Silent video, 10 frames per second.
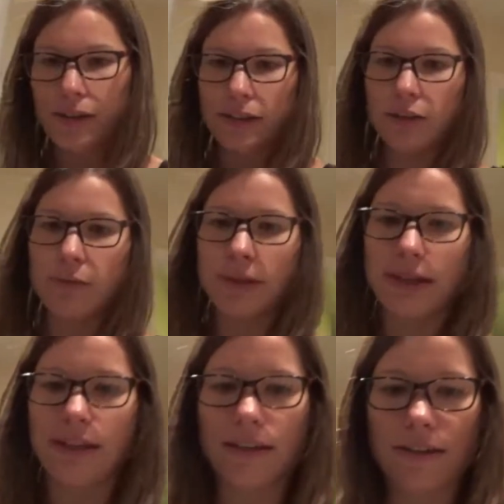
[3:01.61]
it'll
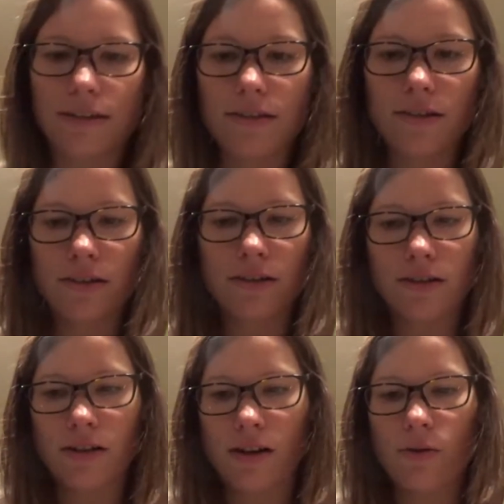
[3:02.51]
be,
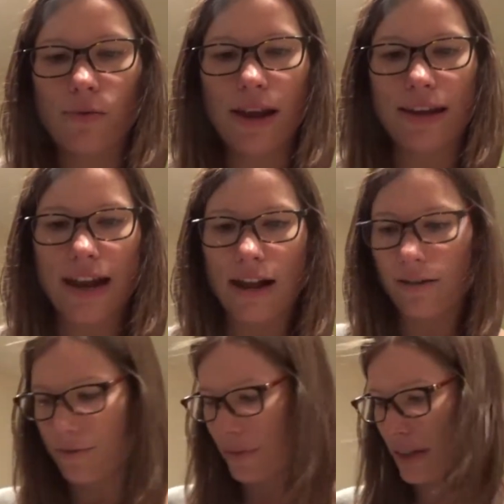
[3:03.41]
I'll weigh it
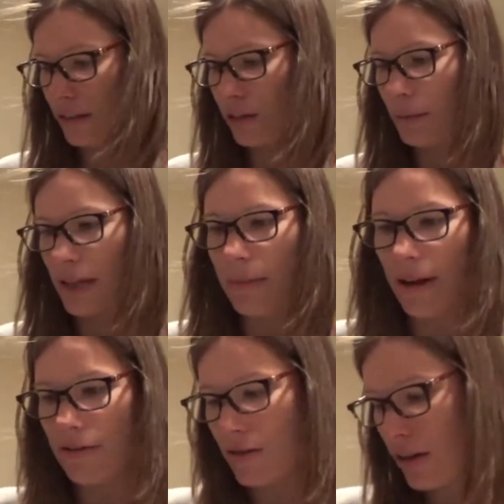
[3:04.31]
out, it'll be
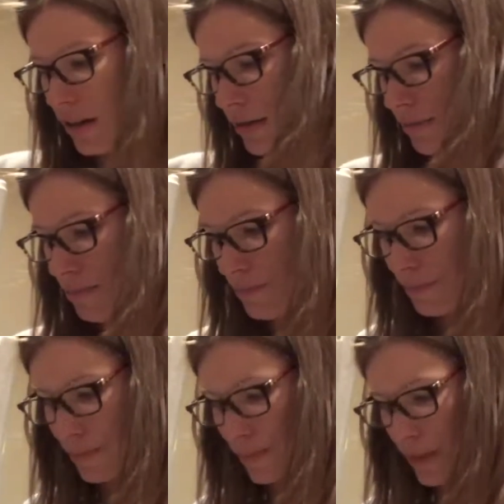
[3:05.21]
about
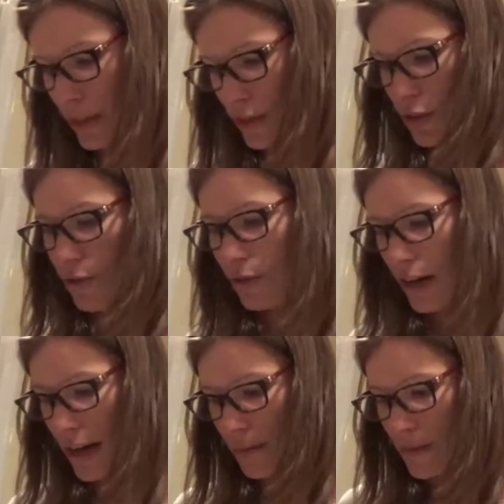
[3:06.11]
2
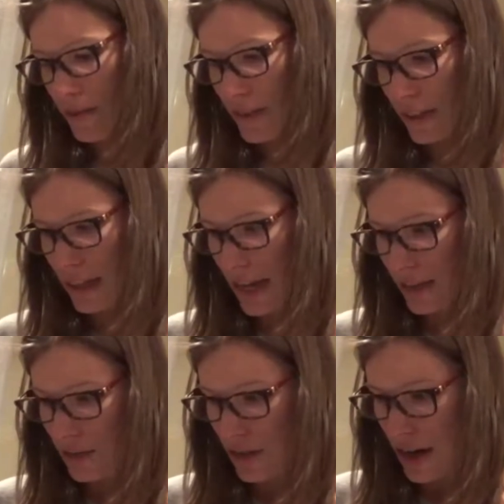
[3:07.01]
grams of vanilla
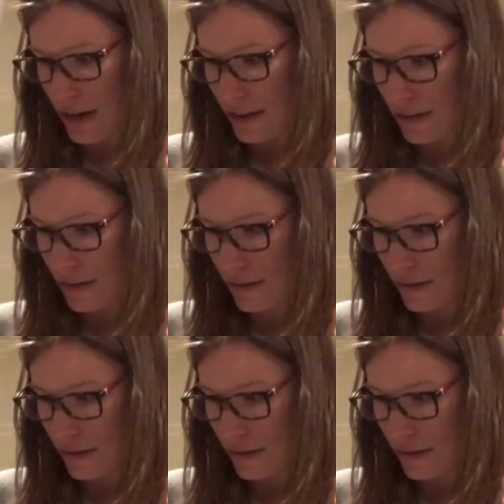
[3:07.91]
extract.